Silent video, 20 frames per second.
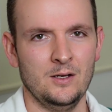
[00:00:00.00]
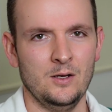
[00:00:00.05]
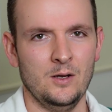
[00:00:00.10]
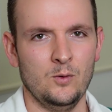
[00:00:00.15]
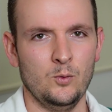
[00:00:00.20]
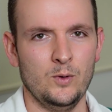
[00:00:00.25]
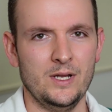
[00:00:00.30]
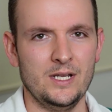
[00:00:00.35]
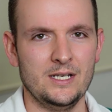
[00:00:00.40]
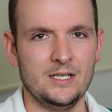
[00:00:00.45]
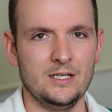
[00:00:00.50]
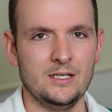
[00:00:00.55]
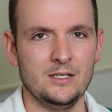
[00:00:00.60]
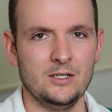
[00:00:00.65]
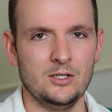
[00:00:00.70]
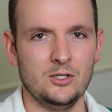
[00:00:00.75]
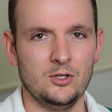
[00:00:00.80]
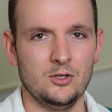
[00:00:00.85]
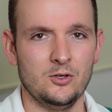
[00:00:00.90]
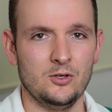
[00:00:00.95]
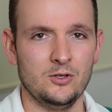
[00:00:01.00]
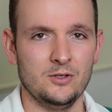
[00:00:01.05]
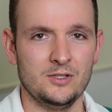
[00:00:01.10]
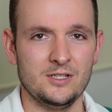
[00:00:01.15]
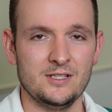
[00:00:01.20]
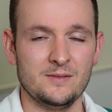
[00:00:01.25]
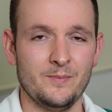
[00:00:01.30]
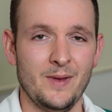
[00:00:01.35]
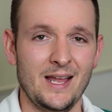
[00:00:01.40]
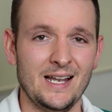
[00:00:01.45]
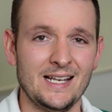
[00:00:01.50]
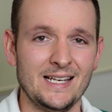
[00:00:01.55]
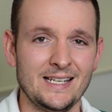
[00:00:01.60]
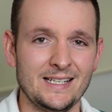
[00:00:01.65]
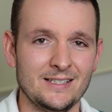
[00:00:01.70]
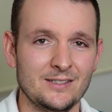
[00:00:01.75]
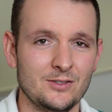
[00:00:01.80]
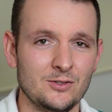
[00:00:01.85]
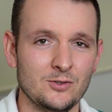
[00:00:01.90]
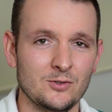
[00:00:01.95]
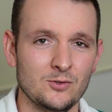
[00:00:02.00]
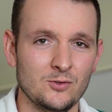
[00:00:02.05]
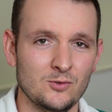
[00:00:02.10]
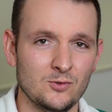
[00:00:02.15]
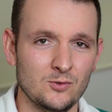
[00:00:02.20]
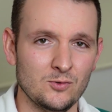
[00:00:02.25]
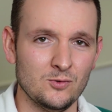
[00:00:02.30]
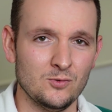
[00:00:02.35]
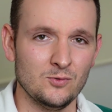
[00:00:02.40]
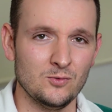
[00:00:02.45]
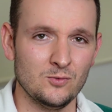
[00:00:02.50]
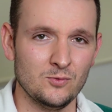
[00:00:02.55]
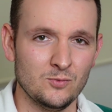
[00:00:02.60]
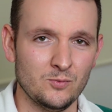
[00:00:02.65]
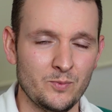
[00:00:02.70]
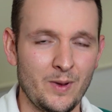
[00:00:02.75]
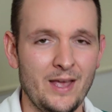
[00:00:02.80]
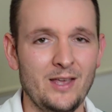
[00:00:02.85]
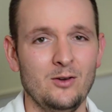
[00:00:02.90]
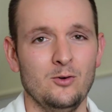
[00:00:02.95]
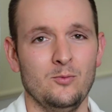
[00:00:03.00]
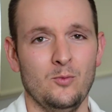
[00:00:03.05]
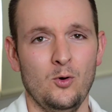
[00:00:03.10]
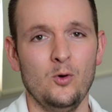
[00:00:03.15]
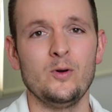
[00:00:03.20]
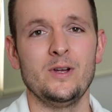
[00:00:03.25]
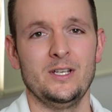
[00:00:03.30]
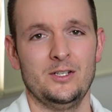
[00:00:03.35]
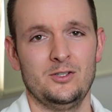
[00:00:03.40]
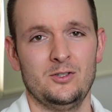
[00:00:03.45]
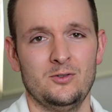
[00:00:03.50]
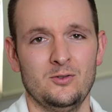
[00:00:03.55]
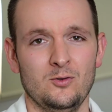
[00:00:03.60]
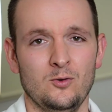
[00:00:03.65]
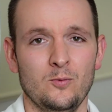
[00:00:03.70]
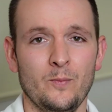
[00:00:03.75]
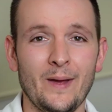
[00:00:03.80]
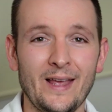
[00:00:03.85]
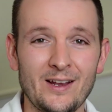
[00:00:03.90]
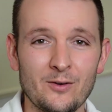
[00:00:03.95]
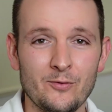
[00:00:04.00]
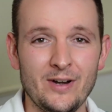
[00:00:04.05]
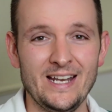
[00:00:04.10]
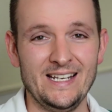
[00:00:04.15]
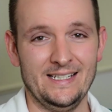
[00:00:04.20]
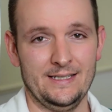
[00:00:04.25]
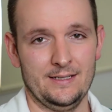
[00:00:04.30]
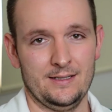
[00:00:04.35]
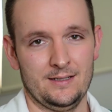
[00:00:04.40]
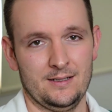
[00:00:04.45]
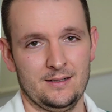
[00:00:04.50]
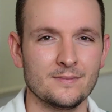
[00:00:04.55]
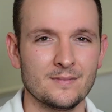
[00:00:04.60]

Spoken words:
when you're just battling to pay your mortgage or make rent?